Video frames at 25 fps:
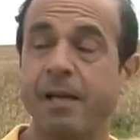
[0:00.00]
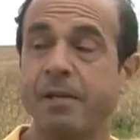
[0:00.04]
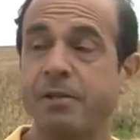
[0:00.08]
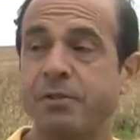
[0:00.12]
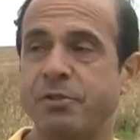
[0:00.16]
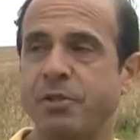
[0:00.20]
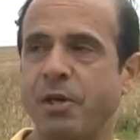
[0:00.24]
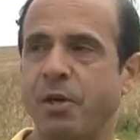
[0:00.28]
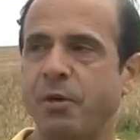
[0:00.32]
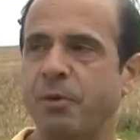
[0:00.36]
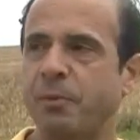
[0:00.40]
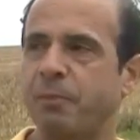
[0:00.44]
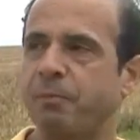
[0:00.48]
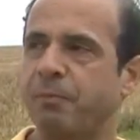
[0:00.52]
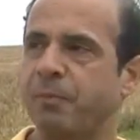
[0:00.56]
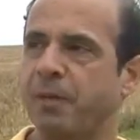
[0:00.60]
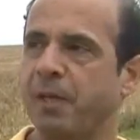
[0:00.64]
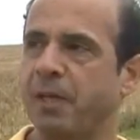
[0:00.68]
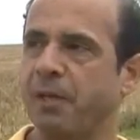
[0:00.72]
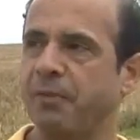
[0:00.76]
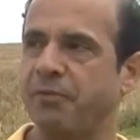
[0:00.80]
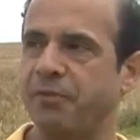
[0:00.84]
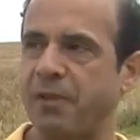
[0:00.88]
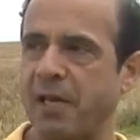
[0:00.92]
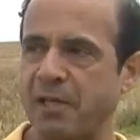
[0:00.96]
So,
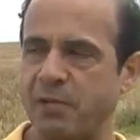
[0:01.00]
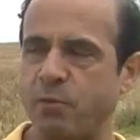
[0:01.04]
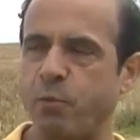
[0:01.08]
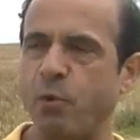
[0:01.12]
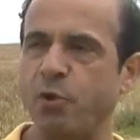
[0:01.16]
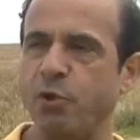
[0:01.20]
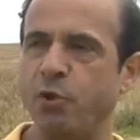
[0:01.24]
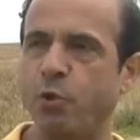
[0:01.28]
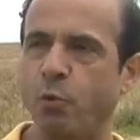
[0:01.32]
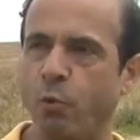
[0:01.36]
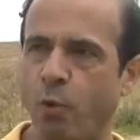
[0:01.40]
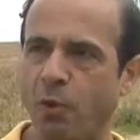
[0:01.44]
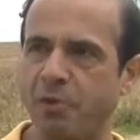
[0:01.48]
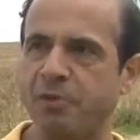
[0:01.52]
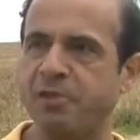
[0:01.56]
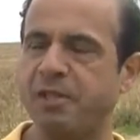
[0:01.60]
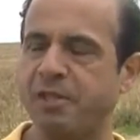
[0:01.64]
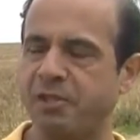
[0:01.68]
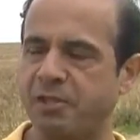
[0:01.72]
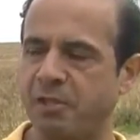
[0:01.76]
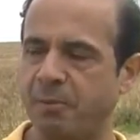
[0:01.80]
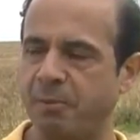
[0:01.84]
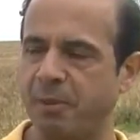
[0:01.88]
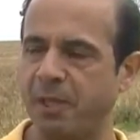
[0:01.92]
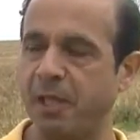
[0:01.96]
if that's what you want
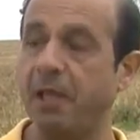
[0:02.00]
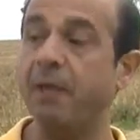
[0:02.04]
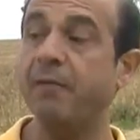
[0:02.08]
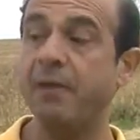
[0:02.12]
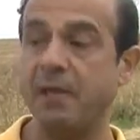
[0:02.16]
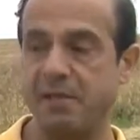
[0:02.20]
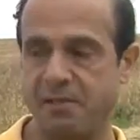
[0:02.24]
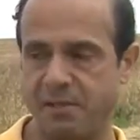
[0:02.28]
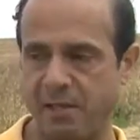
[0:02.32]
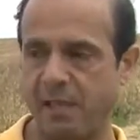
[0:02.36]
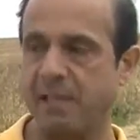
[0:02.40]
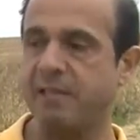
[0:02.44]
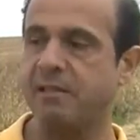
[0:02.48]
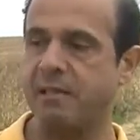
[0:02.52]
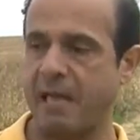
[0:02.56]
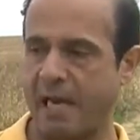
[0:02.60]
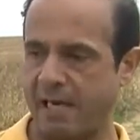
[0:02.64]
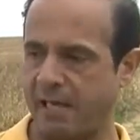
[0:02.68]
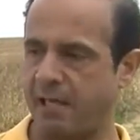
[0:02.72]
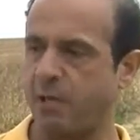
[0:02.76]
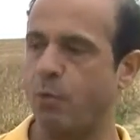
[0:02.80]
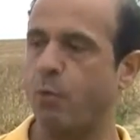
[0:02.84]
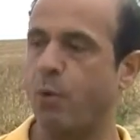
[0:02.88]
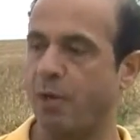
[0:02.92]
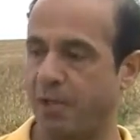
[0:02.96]
it to be, that's
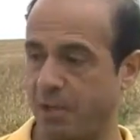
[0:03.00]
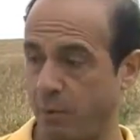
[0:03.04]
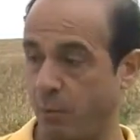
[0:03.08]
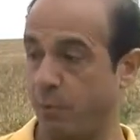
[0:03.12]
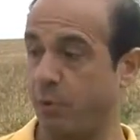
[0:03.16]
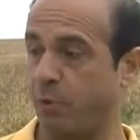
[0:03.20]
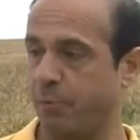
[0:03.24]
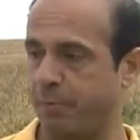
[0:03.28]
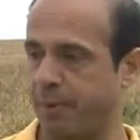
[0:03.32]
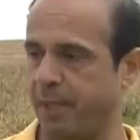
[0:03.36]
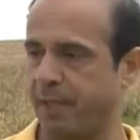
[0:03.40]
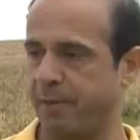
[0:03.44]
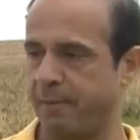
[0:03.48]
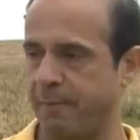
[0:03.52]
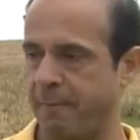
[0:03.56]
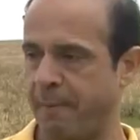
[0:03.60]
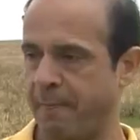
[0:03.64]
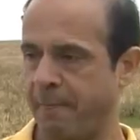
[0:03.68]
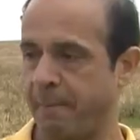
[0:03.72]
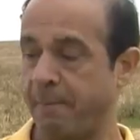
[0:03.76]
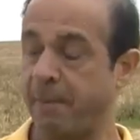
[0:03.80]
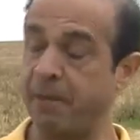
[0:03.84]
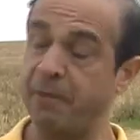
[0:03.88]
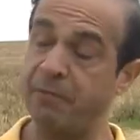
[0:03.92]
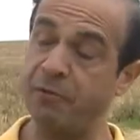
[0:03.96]
exactly what it will be.
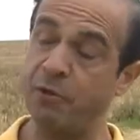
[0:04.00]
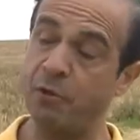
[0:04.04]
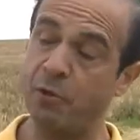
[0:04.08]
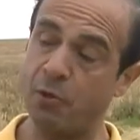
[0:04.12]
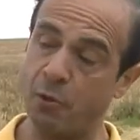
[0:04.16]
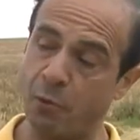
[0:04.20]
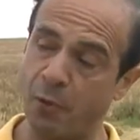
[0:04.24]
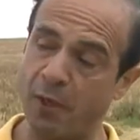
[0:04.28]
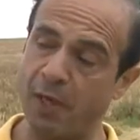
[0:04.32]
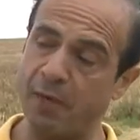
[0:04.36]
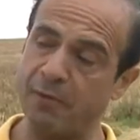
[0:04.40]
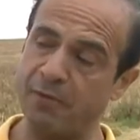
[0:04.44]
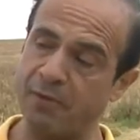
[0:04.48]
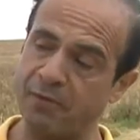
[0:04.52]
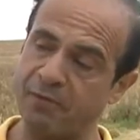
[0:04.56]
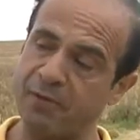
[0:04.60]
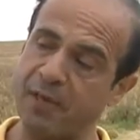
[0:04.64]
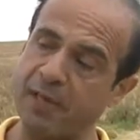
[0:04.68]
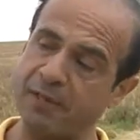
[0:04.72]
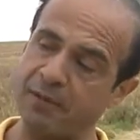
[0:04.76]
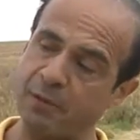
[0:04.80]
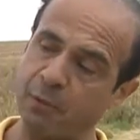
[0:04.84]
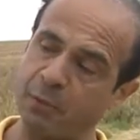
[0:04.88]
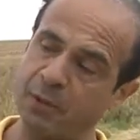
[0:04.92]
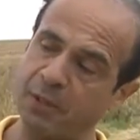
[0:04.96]
But if you're aware of the
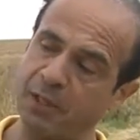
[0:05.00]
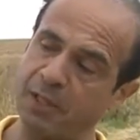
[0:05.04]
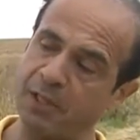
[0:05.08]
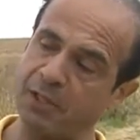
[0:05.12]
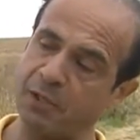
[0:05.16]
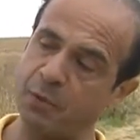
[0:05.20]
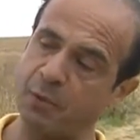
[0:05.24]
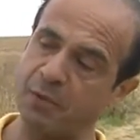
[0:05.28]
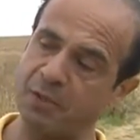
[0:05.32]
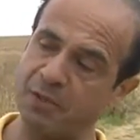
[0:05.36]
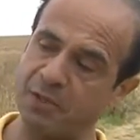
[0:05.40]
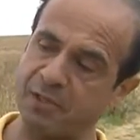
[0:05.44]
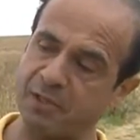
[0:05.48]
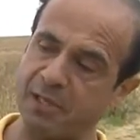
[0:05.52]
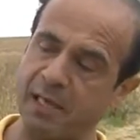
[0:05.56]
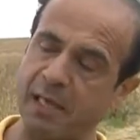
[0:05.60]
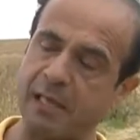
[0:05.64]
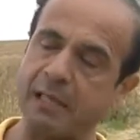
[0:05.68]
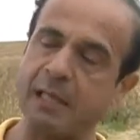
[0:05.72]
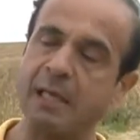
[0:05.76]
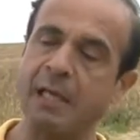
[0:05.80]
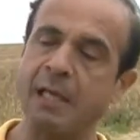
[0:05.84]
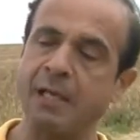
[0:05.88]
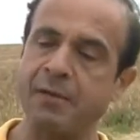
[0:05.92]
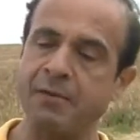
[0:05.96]
fact that we need to
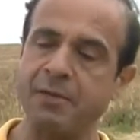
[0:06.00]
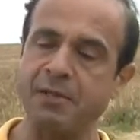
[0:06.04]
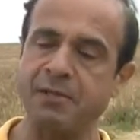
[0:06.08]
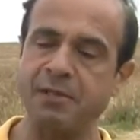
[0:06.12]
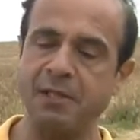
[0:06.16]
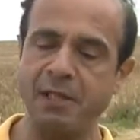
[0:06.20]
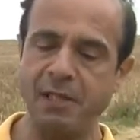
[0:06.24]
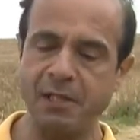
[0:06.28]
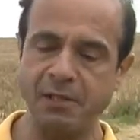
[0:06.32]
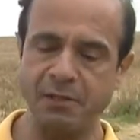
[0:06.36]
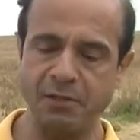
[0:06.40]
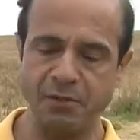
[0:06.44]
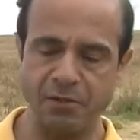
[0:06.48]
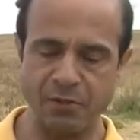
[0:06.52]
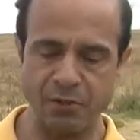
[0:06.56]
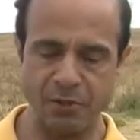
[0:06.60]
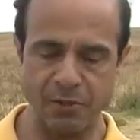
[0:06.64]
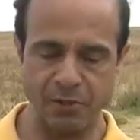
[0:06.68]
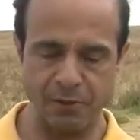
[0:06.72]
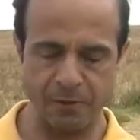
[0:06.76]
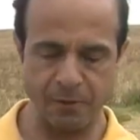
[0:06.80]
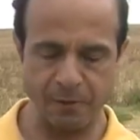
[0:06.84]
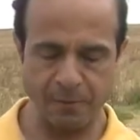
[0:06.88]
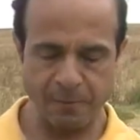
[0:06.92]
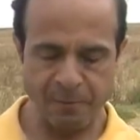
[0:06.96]
understand this
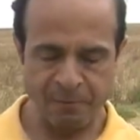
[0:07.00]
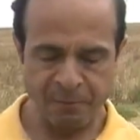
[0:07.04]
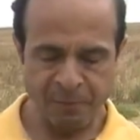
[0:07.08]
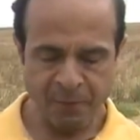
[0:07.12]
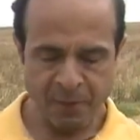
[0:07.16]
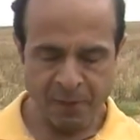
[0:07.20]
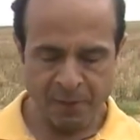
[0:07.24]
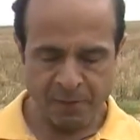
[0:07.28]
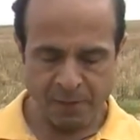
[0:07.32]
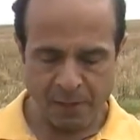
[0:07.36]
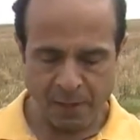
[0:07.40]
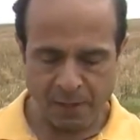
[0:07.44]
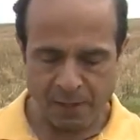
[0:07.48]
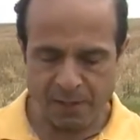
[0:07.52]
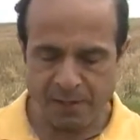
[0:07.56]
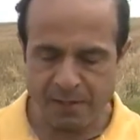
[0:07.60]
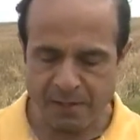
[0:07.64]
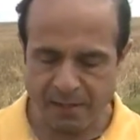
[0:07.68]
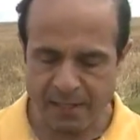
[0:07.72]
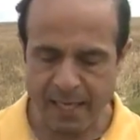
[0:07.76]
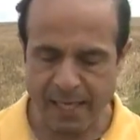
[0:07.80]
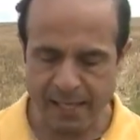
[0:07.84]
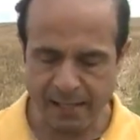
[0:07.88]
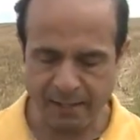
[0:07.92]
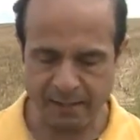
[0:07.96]
internal
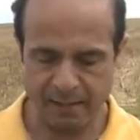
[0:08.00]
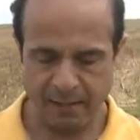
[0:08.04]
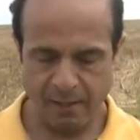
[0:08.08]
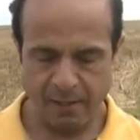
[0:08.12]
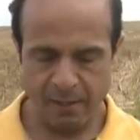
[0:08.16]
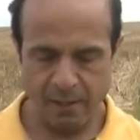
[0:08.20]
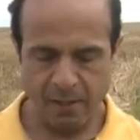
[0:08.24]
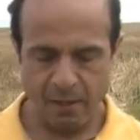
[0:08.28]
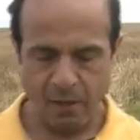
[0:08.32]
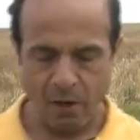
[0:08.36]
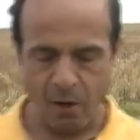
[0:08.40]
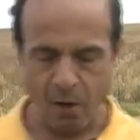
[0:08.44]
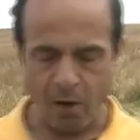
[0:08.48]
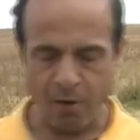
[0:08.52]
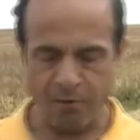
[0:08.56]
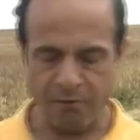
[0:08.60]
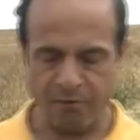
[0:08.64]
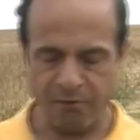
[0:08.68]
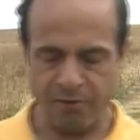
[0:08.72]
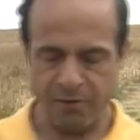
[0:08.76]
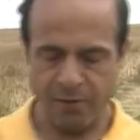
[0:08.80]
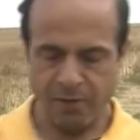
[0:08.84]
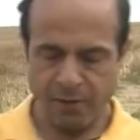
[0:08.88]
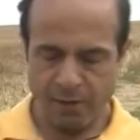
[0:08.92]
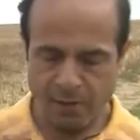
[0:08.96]
state of
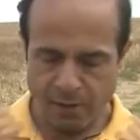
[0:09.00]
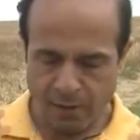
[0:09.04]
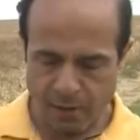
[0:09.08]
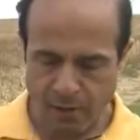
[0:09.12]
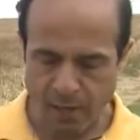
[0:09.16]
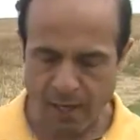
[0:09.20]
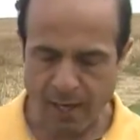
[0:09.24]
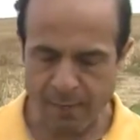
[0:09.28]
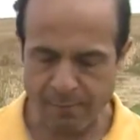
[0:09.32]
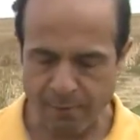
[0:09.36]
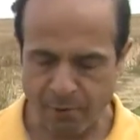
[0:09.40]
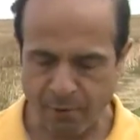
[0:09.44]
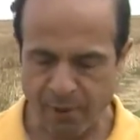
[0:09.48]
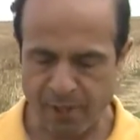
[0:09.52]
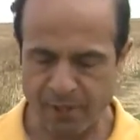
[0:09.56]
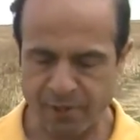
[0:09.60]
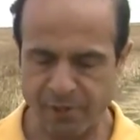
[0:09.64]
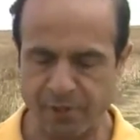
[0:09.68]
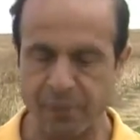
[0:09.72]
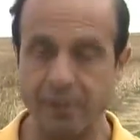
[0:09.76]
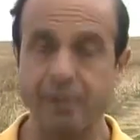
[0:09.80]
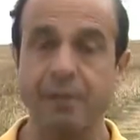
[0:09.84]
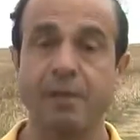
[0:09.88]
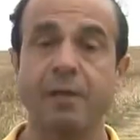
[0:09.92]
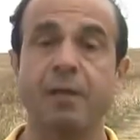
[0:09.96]

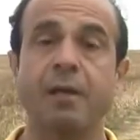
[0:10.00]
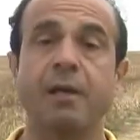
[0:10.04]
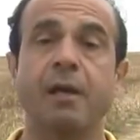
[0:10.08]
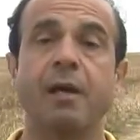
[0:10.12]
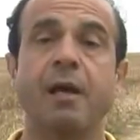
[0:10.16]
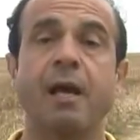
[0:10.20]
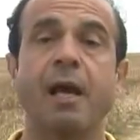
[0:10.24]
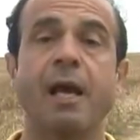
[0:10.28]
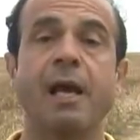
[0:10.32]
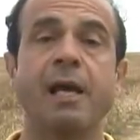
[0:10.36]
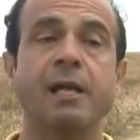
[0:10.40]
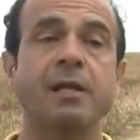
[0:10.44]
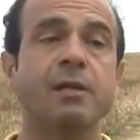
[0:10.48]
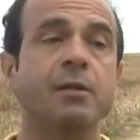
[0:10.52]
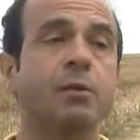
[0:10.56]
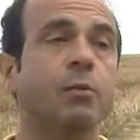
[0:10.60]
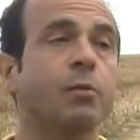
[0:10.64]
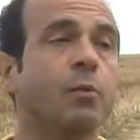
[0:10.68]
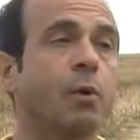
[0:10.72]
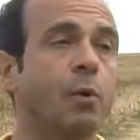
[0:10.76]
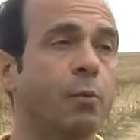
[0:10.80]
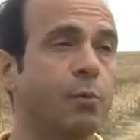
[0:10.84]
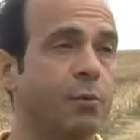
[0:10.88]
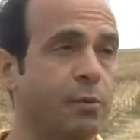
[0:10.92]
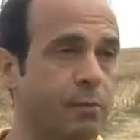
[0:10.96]
collaboration
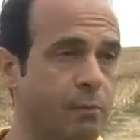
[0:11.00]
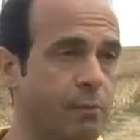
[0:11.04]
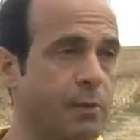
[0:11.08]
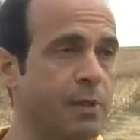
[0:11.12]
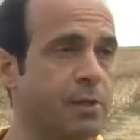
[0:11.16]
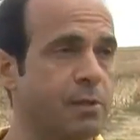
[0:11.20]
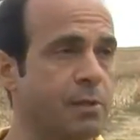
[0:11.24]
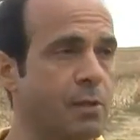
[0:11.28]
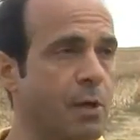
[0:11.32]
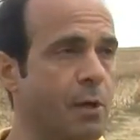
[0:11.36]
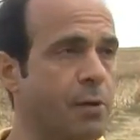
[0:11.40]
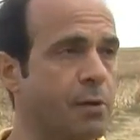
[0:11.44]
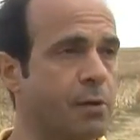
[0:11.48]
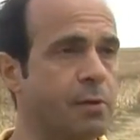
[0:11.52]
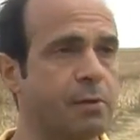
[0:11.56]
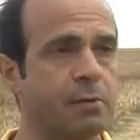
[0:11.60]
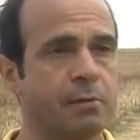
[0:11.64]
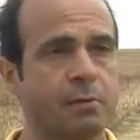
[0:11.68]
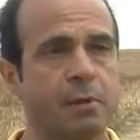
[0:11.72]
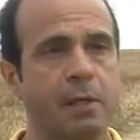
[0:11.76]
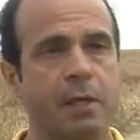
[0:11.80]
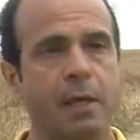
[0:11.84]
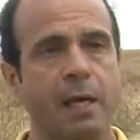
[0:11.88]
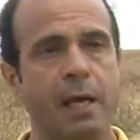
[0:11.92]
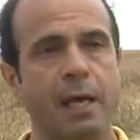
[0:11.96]
and what is
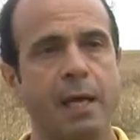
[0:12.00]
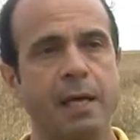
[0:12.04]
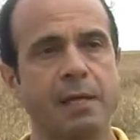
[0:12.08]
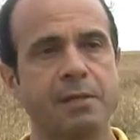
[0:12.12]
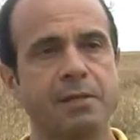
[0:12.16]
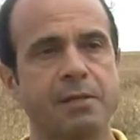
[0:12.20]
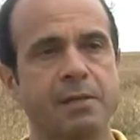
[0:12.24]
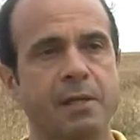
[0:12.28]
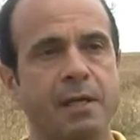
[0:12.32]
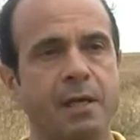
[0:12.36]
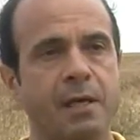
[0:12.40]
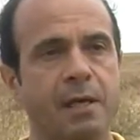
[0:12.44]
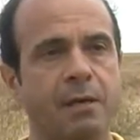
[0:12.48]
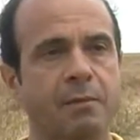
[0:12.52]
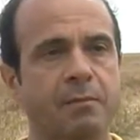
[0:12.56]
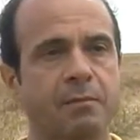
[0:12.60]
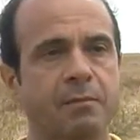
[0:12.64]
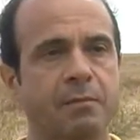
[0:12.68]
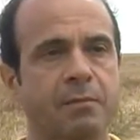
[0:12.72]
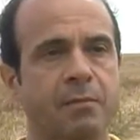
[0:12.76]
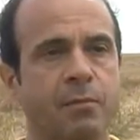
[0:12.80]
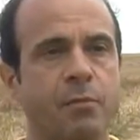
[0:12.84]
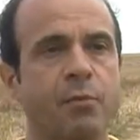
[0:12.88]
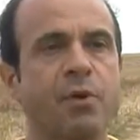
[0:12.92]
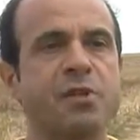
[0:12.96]
known as
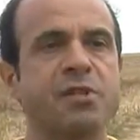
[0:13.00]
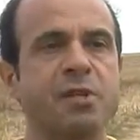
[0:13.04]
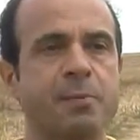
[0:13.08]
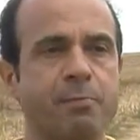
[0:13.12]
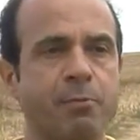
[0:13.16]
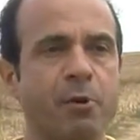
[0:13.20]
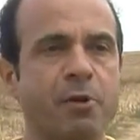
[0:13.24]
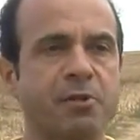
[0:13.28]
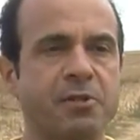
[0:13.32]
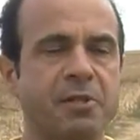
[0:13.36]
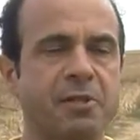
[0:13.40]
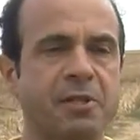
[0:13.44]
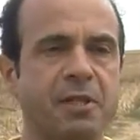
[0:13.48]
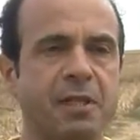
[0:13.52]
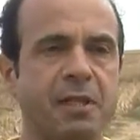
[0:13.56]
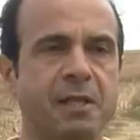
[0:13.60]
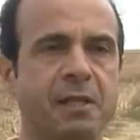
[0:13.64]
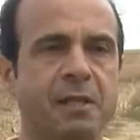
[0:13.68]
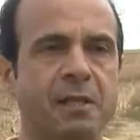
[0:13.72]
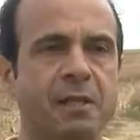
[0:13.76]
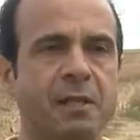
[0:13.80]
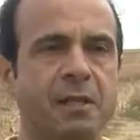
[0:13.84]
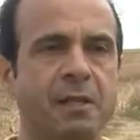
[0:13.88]
reciprocity,